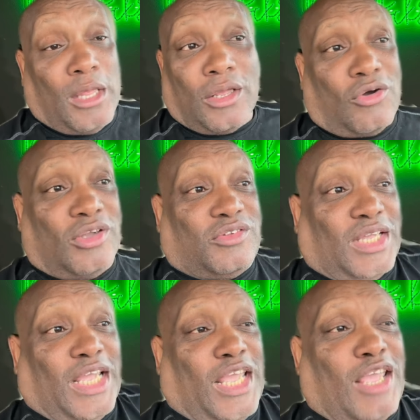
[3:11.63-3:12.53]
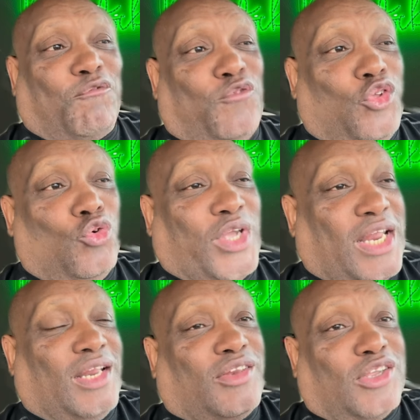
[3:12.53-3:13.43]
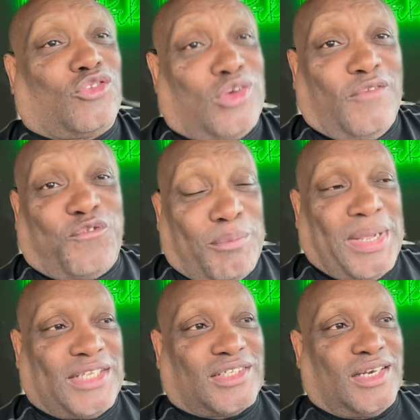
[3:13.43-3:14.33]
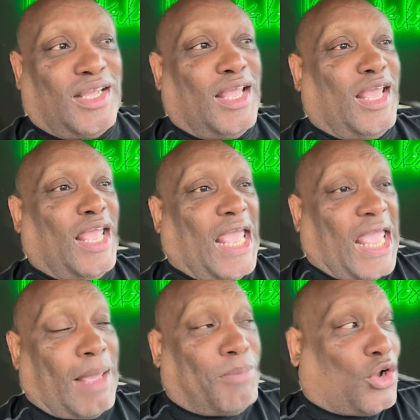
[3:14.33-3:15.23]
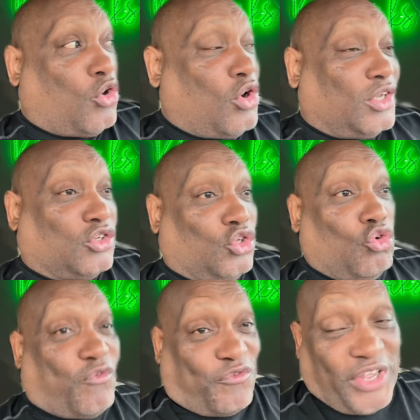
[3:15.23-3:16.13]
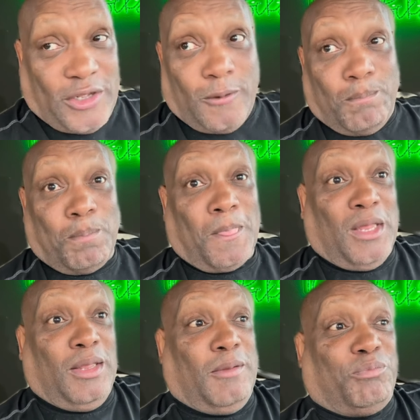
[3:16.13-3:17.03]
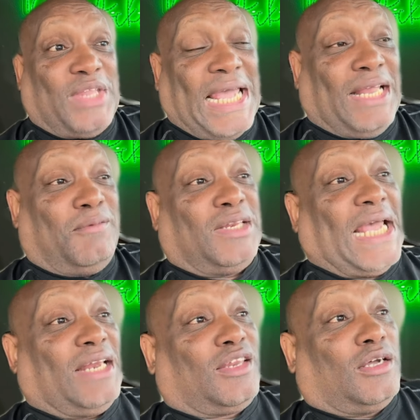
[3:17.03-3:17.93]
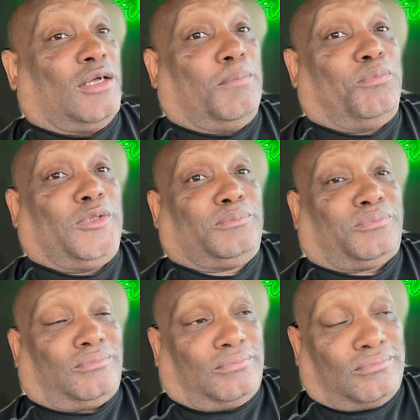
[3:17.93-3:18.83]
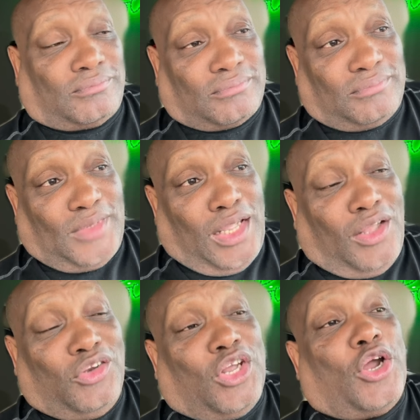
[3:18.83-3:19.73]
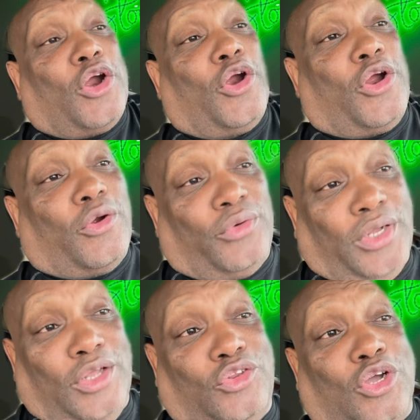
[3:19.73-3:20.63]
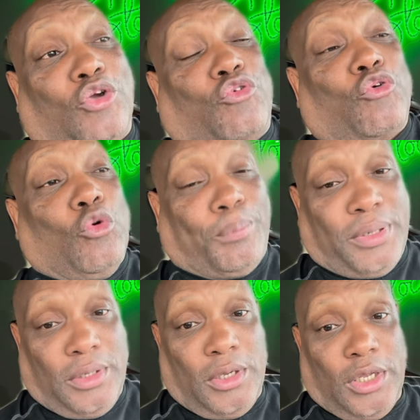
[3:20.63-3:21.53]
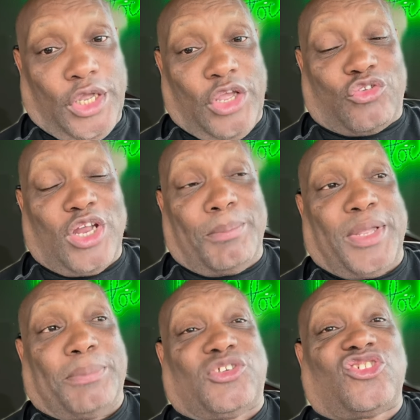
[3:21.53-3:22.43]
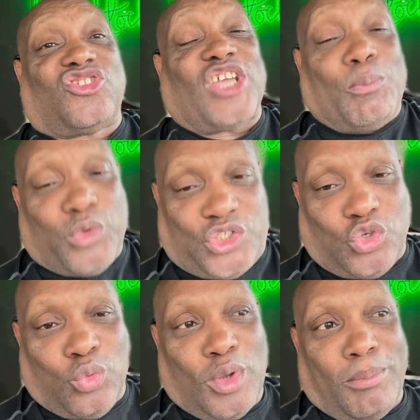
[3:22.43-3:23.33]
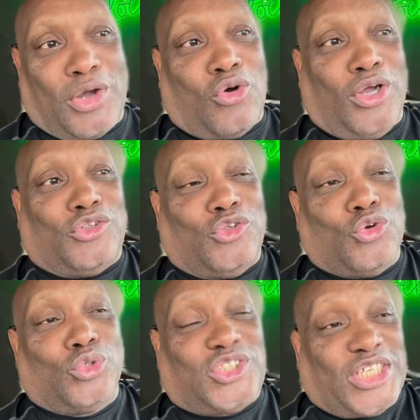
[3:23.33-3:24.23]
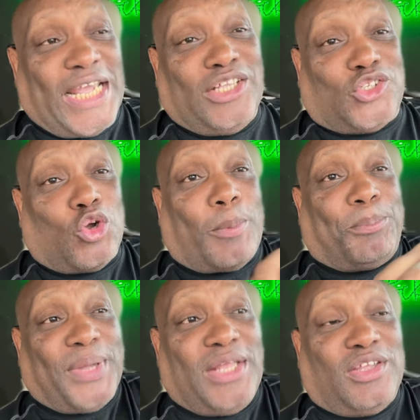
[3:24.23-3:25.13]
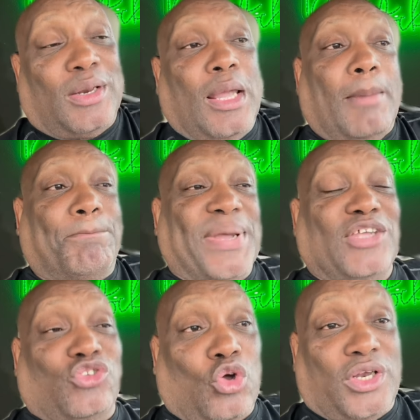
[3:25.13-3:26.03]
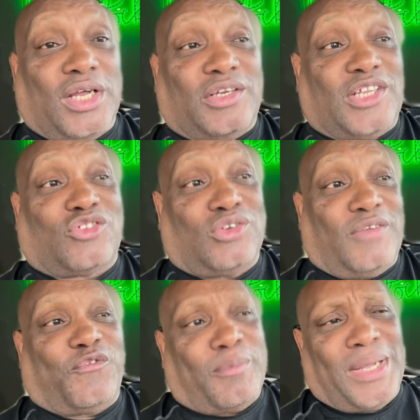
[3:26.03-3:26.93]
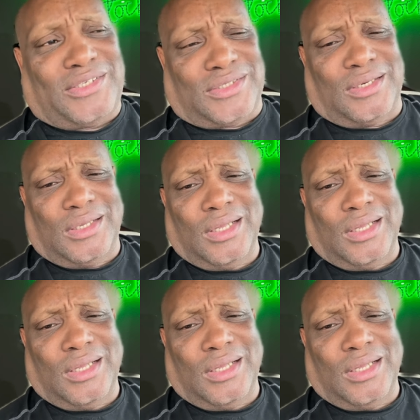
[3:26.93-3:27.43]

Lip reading: Because if you get additional information, and because you feel that the herd, the group, is going to be upset with you because you change your opinion based on the additional information,